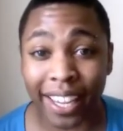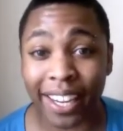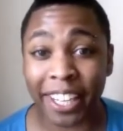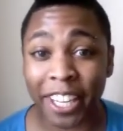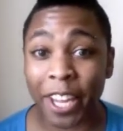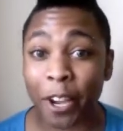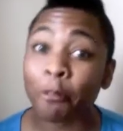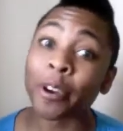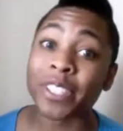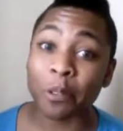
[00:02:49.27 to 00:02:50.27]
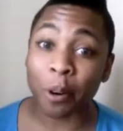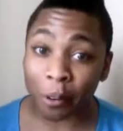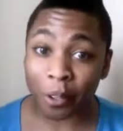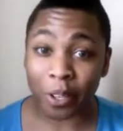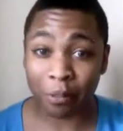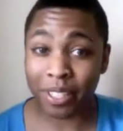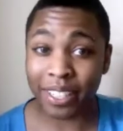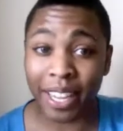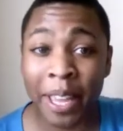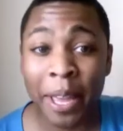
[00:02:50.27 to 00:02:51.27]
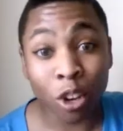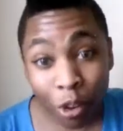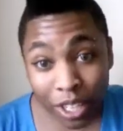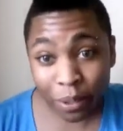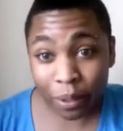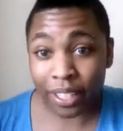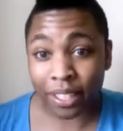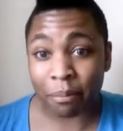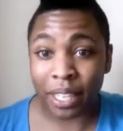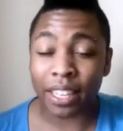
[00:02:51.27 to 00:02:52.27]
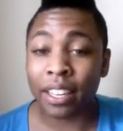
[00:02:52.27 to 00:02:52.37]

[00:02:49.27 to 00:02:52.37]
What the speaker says: and I can't wait to work with her one day. Laura tweeted me,